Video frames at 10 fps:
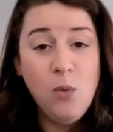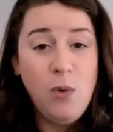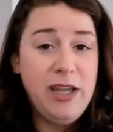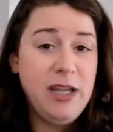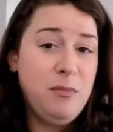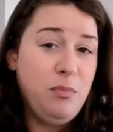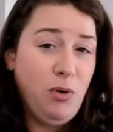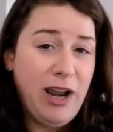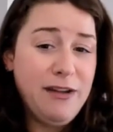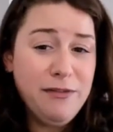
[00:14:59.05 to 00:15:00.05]
We can
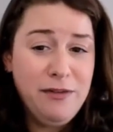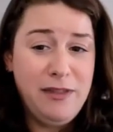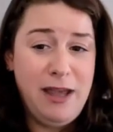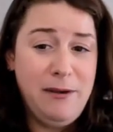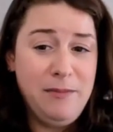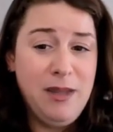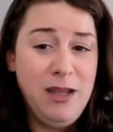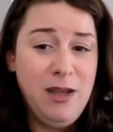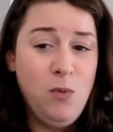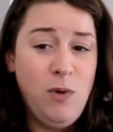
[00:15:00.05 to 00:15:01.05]
pray for them.
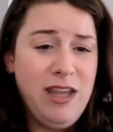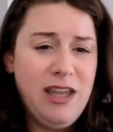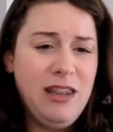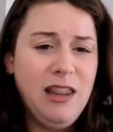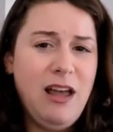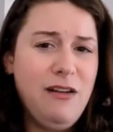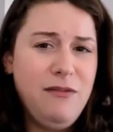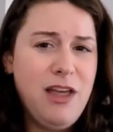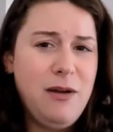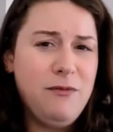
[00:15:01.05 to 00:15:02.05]
We can
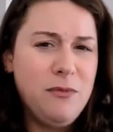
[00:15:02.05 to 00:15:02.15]
love them